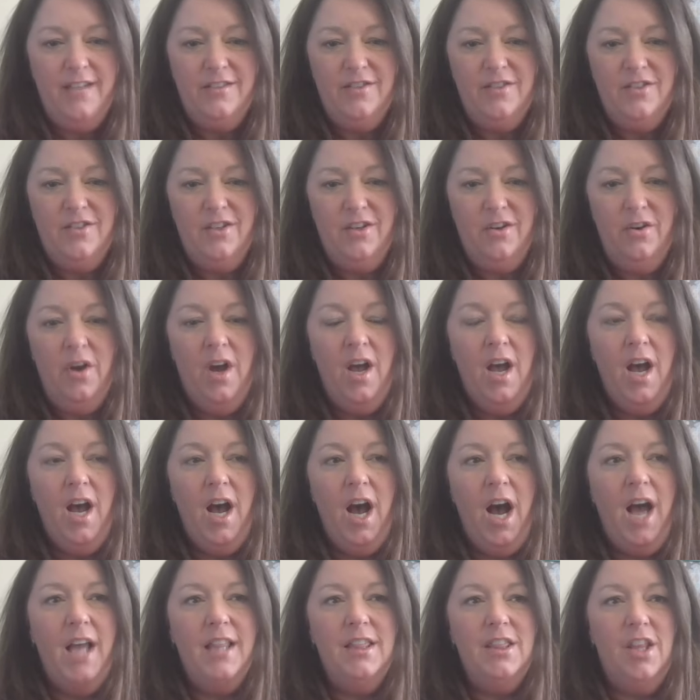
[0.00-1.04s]
and so
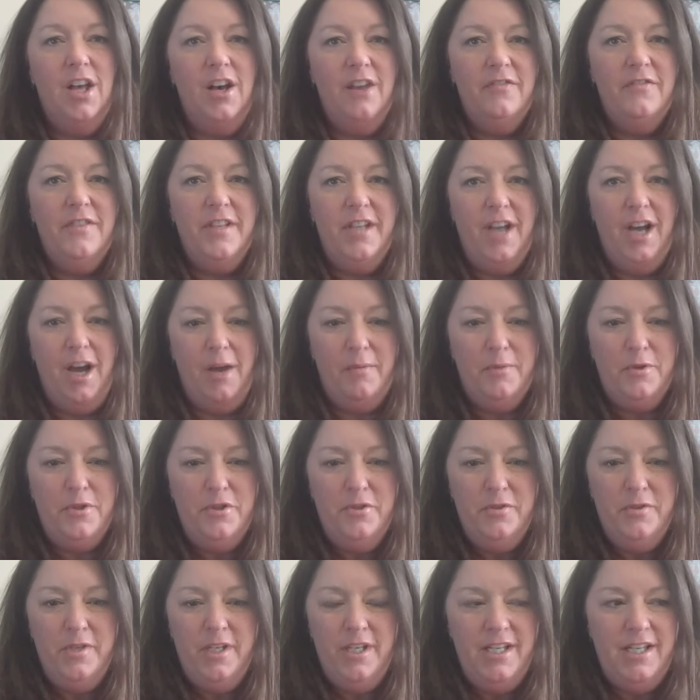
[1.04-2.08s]
I love the
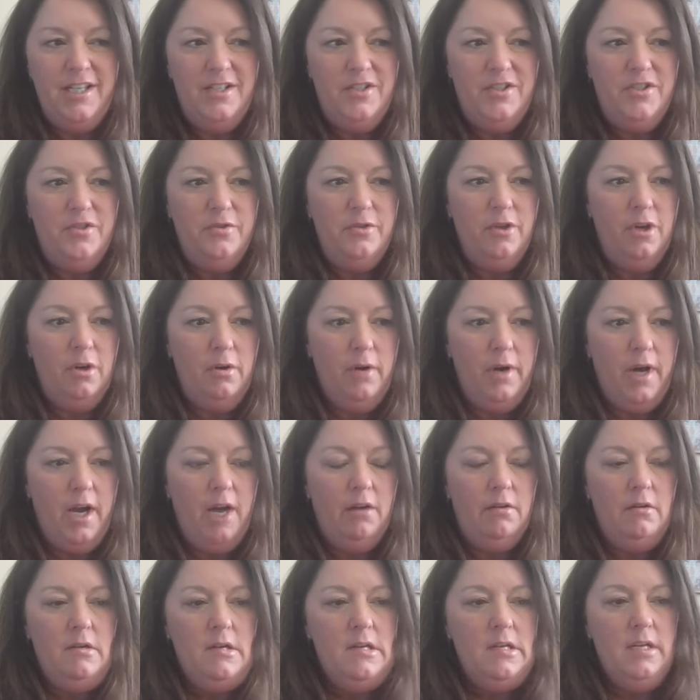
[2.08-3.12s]
opportunity to go
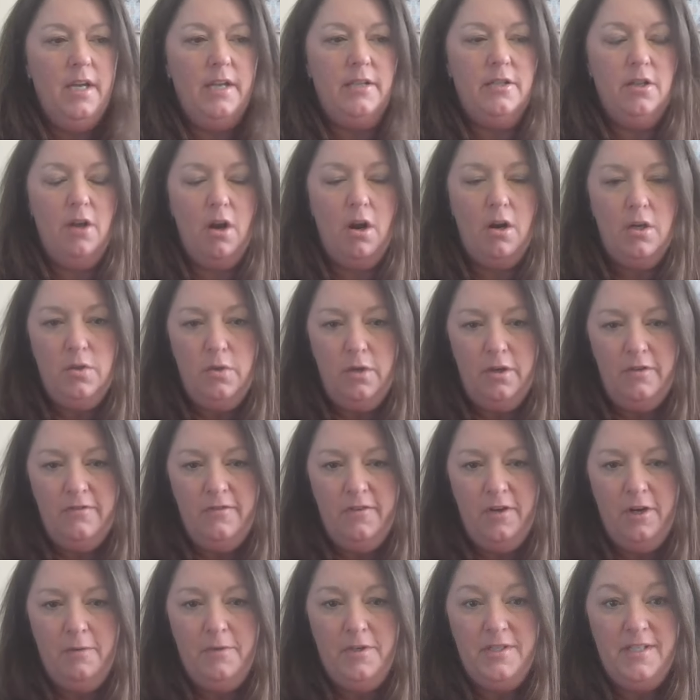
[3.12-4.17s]
out and talk to our
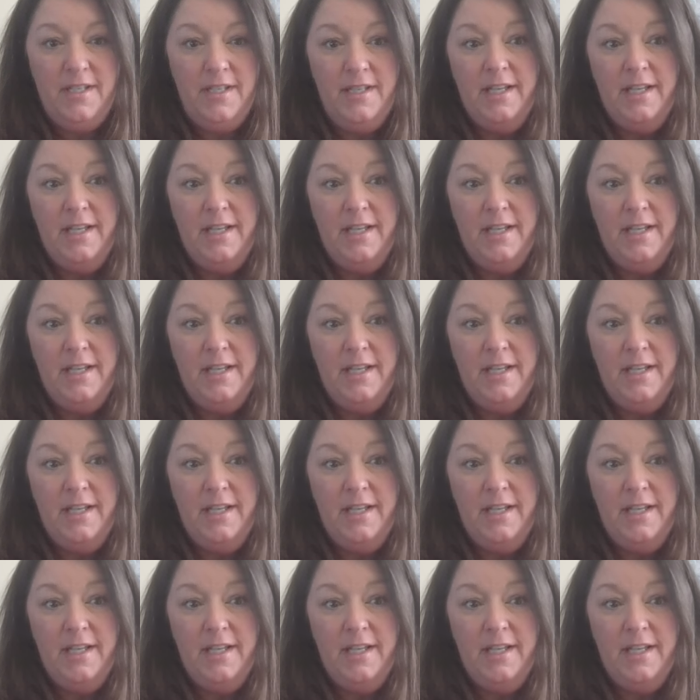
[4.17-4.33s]
farmers,